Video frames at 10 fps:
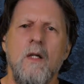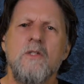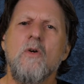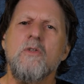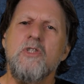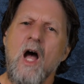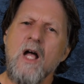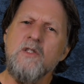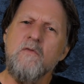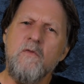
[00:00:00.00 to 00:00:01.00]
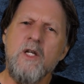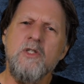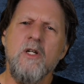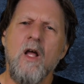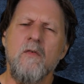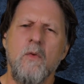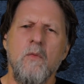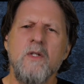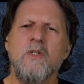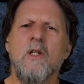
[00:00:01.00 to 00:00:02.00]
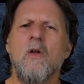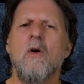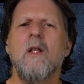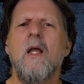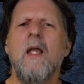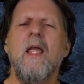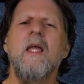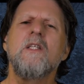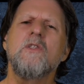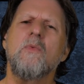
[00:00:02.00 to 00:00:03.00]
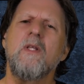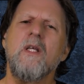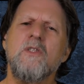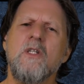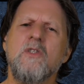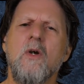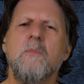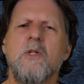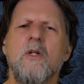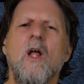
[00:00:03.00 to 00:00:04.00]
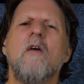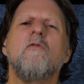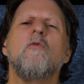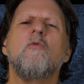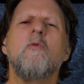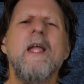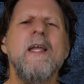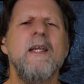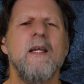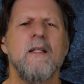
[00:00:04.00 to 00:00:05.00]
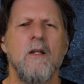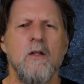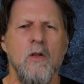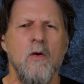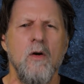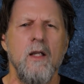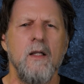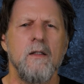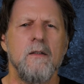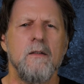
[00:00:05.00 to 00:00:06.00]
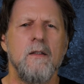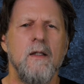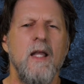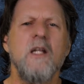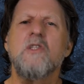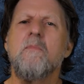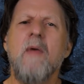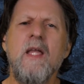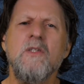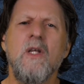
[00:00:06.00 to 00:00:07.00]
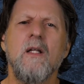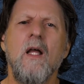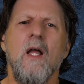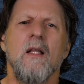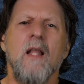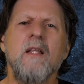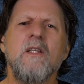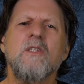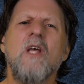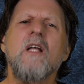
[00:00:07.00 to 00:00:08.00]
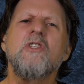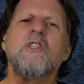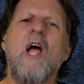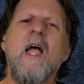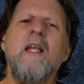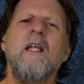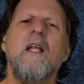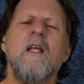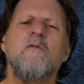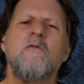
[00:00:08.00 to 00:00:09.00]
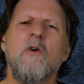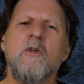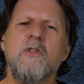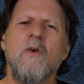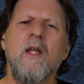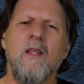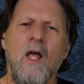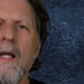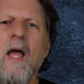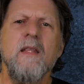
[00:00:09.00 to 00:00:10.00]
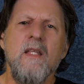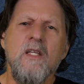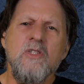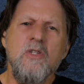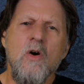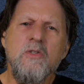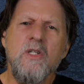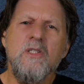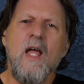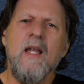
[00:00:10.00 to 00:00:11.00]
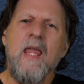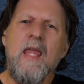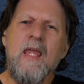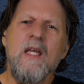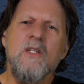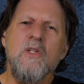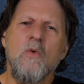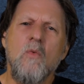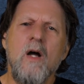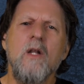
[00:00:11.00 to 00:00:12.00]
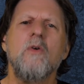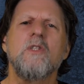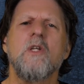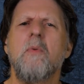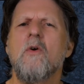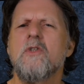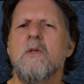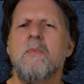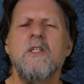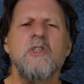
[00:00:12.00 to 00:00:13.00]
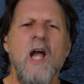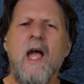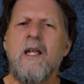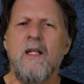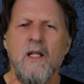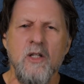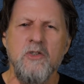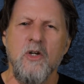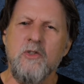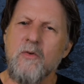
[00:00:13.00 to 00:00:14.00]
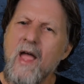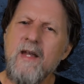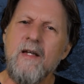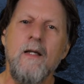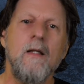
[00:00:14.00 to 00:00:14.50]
So John's vision of the risen Lord ends with this description of radiant glory. And it's amazing, like the sun shining in full strength. And this shows us that he is the one who is supposed to be shining in the church, right?